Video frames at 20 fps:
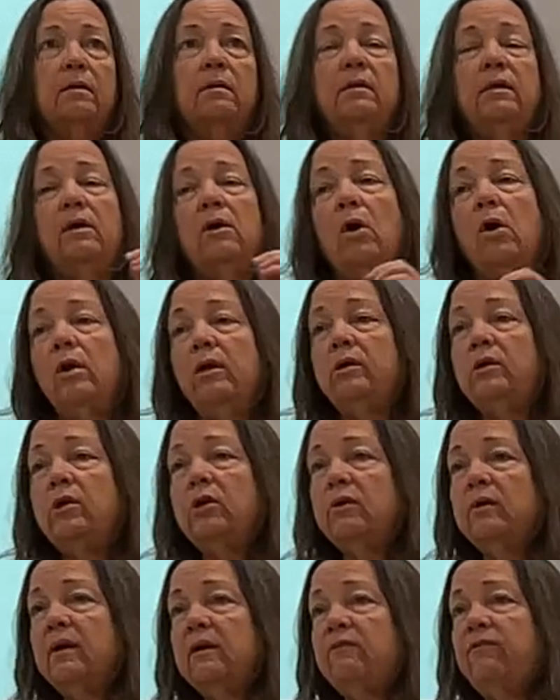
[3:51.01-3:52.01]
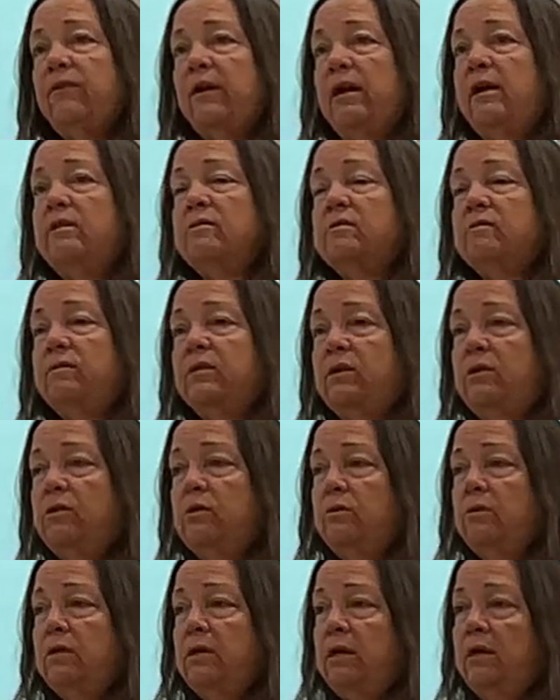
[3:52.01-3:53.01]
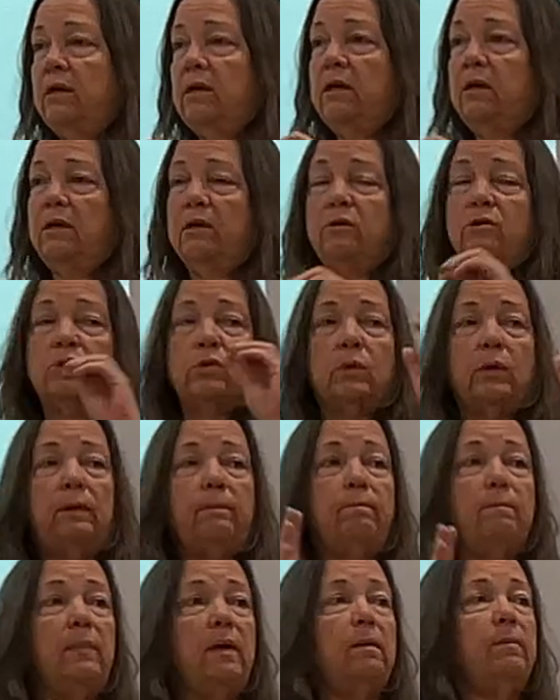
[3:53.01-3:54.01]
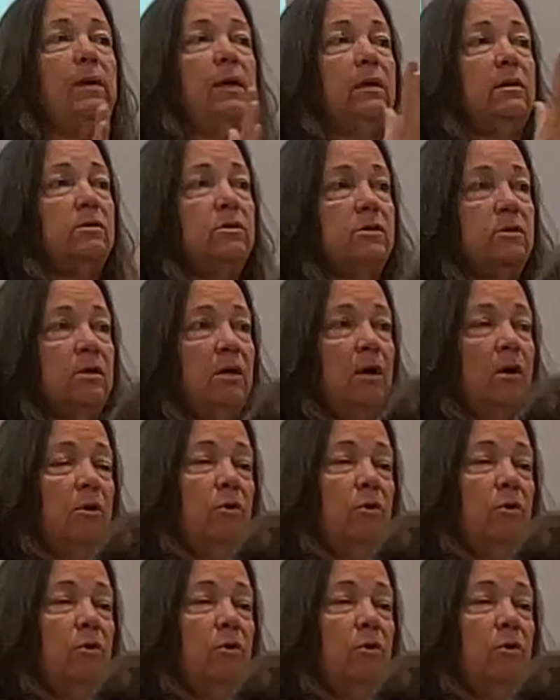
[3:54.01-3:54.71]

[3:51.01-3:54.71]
The oliguric phase of acute kidney injury mimics